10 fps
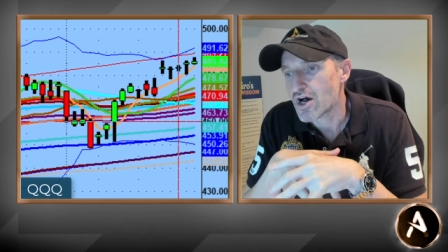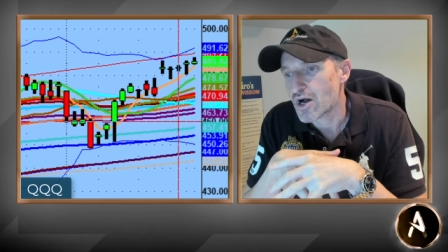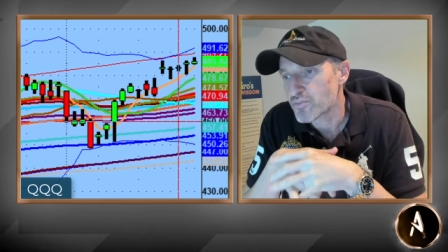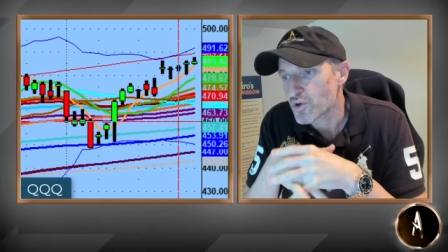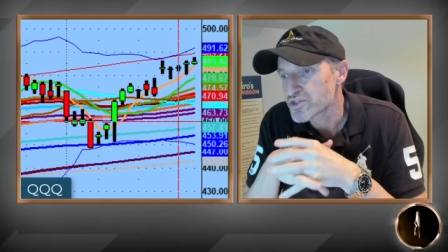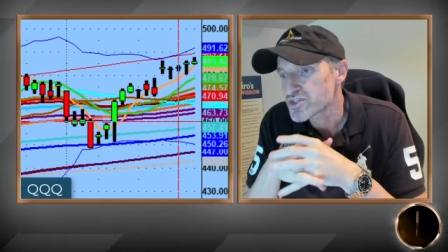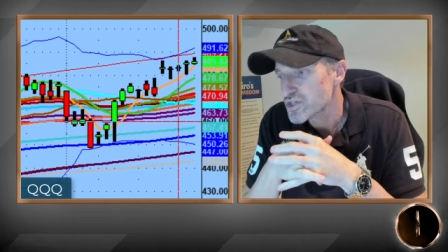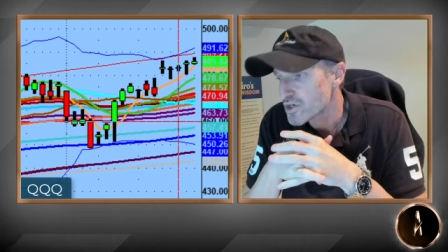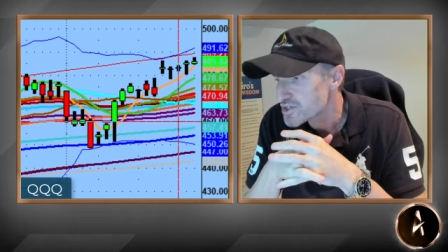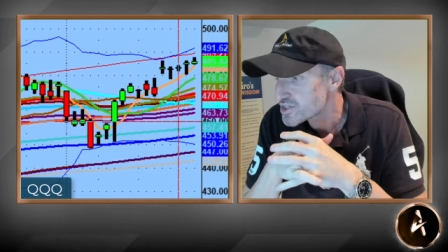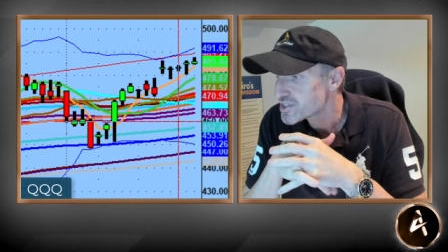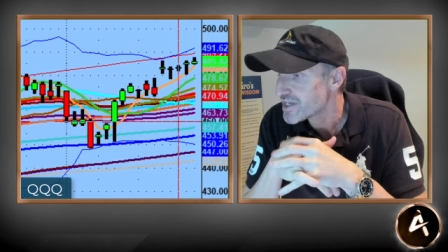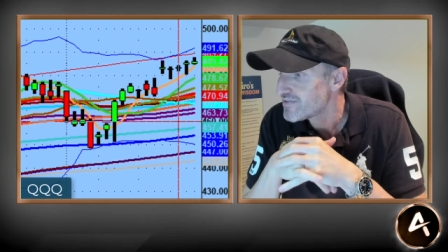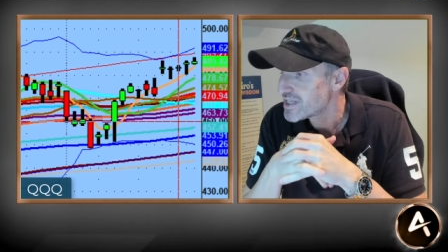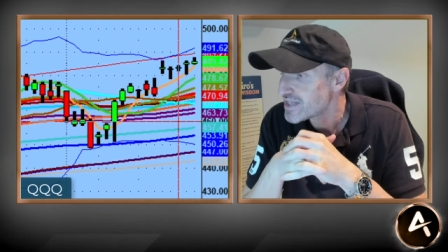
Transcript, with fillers: upward surges, even the